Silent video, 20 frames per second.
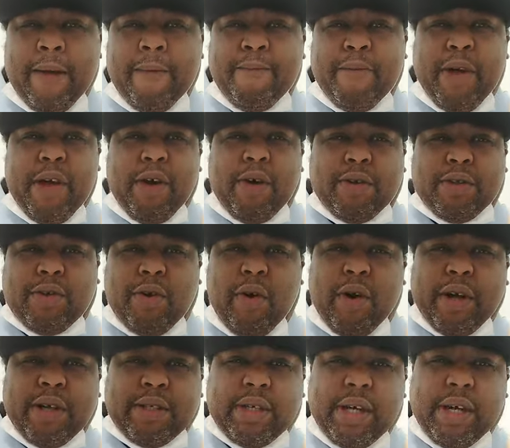He gonna talk
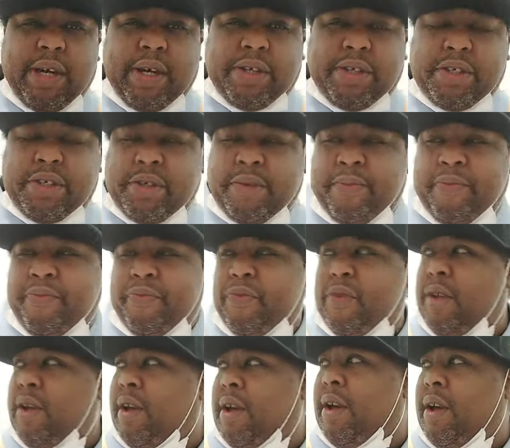his ish
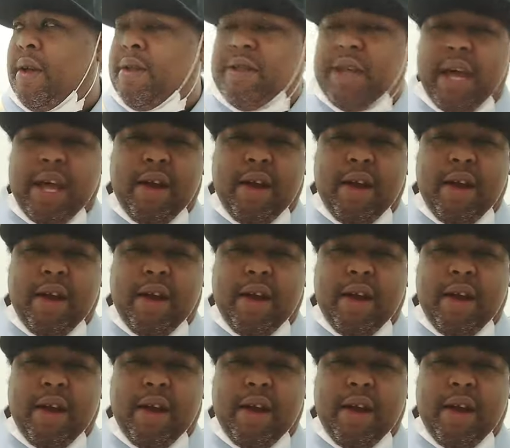and say